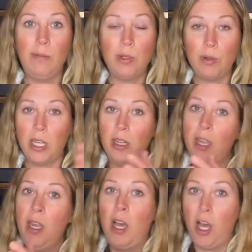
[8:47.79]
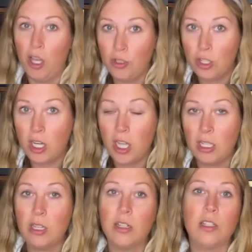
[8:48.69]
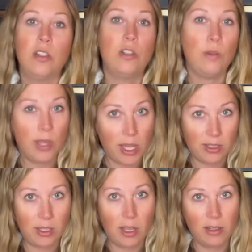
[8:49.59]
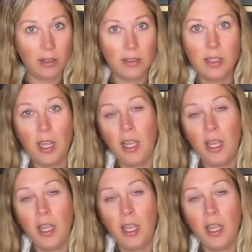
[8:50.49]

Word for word: between one hundred dollars to one thousand dollars.